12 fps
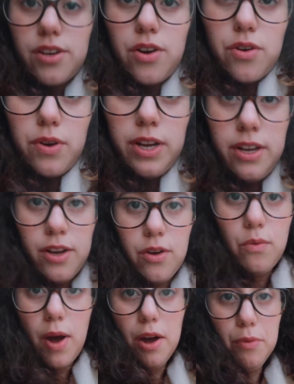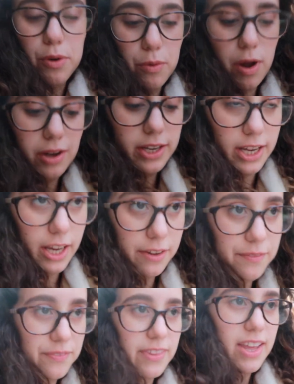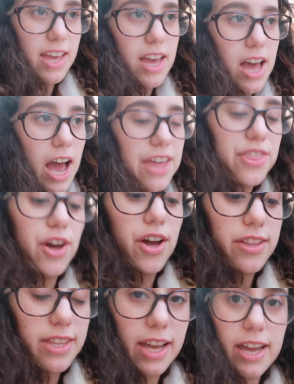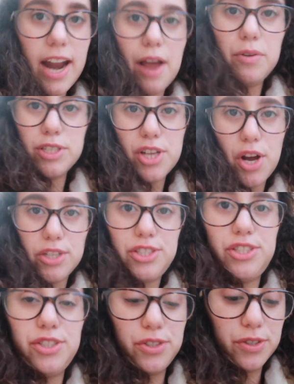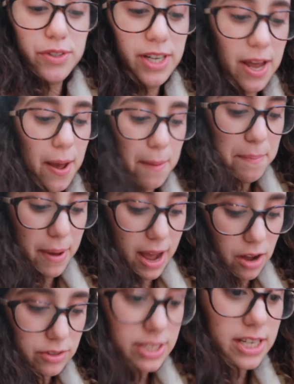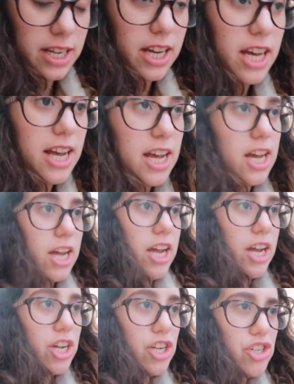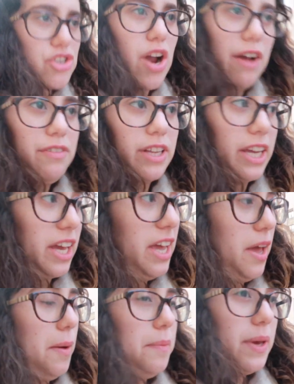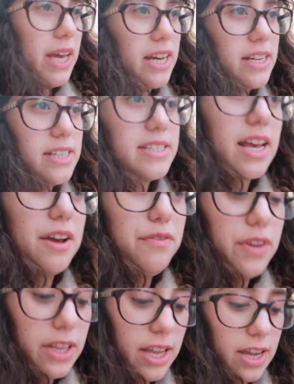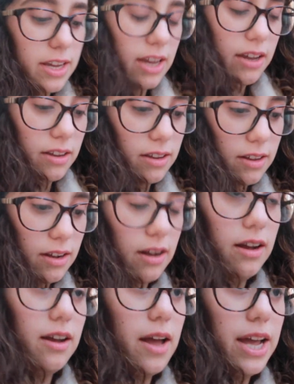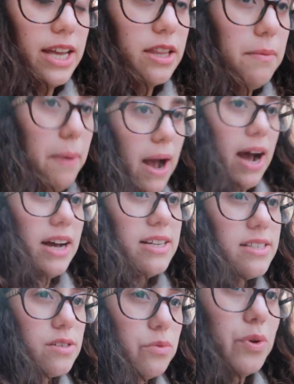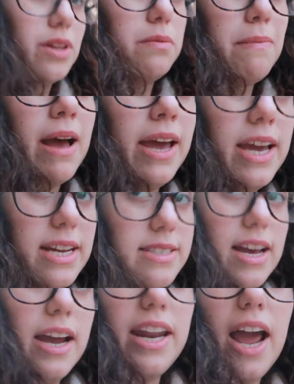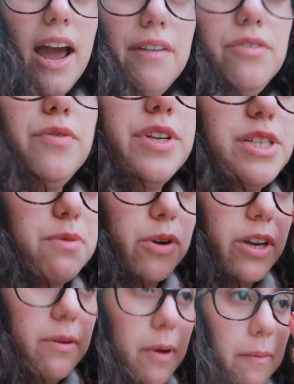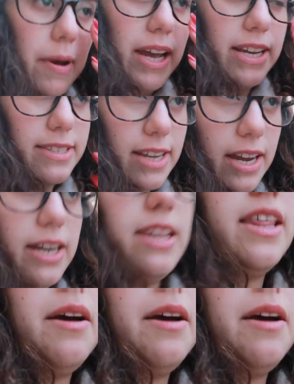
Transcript: so while we're walking, I thought that I would talk to you about traveling because I feel like in the past with my anxiety, I haven't really spoken about my anxiety